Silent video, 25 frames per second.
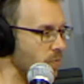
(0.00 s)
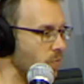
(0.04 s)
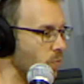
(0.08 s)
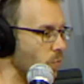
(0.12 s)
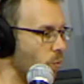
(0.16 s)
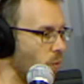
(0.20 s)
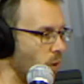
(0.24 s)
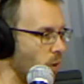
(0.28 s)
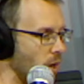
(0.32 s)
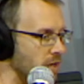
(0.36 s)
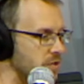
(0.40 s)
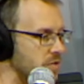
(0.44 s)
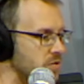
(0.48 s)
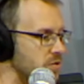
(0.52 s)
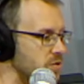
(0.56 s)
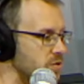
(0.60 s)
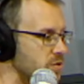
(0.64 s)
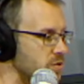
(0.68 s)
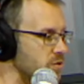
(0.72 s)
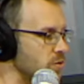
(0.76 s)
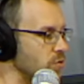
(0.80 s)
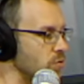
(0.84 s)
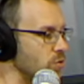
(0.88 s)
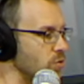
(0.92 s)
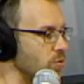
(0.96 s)
1,
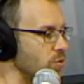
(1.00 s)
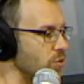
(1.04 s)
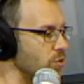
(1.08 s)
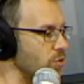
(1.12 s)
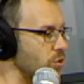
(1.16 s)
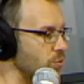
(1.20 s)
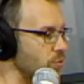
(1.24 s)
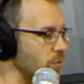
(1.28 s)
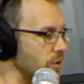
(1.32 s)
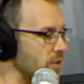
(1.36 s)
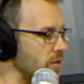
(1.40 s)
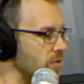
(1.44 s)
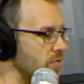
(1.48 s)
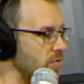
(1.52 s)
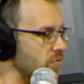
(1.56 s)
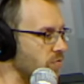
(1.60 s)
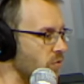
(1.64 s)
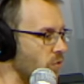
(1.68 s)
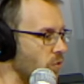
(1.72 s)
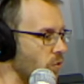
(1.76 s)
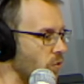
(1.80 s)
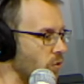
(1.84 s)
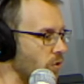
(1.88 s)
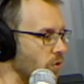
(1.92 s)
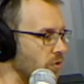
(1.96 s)
2, 3,
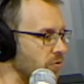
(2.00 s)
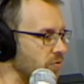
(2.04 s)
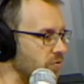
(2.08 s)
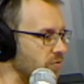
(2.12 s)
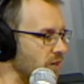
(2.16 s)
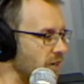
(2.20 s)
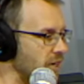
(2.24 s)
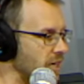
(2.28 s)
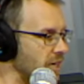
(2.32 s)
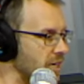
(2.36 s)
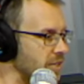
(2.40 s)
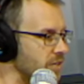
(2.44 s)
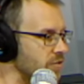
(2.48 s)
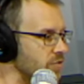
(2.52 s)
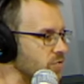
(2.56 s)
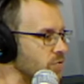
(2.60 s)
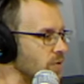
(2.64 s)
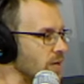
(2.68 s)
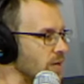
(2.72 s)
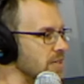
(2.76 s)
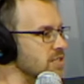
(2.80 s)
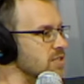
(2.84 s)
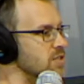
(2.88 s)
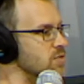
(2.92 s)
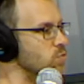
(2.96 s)
4, 5,
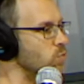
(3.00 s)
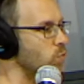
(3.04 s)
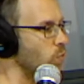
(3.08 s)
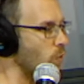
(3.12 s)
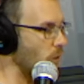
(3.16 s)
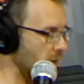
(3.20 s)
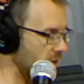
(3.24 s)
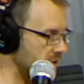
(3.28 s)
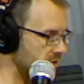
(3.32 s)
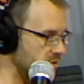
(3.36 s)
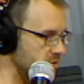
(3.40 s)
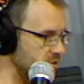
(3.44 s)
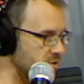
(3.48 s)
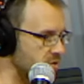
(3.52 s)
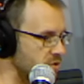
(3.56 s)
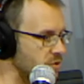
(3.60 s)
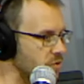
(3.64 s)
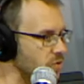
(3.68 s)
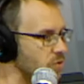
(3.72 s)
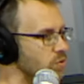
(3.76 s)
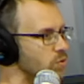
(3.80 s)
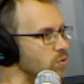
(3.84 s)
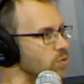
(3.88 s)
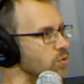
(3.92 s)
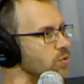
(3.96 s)
rest. 1,
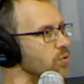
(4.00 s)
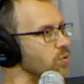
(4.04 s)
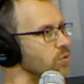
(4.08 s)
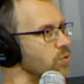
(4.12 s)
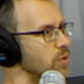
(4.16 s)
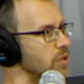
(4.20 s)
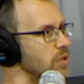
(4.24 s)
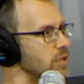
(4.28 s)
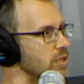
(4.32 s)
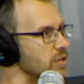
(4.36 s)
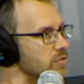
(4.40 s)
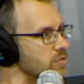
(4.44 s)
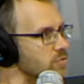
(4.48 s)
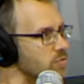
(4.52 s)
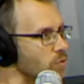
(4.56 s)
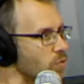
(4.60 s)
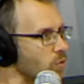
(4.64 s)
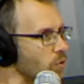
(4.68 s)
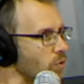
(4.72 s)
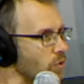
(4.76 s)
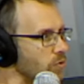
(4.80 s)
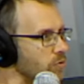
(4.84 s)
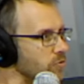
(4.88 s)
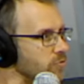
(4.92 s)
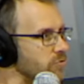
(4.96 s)
2, 3, 4,
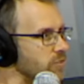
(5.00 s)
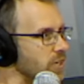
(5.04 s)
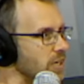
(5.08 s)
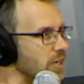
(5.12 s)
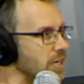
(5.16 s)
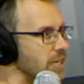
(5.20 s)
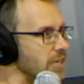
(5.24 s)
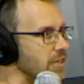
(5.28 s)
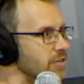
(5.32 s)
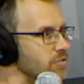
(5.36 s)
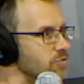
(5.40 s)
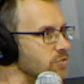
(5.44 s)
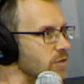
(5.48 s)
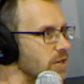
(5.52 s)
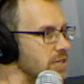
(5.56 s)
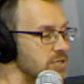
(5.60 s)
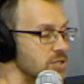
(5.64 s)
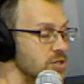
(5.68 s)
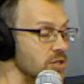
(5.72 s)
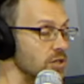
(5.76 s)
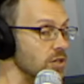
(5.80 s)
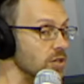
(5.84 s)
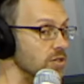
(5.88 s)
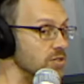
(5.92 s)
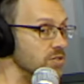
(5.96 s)
5, rest. You
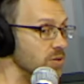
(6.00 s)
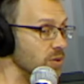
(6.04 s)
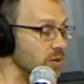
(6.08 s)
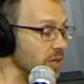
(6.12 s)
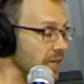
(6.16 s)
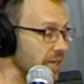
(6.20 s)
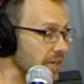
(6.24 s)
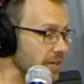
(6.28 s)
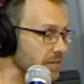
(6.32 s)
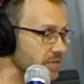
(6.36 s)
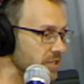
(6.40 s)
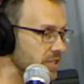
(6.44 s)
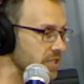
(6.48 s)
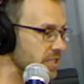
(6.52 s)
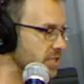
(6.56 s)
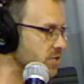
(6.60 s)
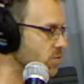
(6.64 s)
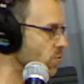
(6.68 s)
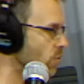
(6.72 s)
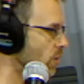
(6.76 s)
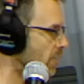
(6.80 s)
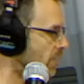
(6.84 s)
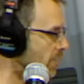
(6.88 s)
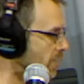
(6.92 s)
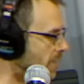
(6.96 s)
could also think of it this
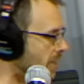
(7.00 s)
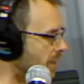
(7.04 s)
way.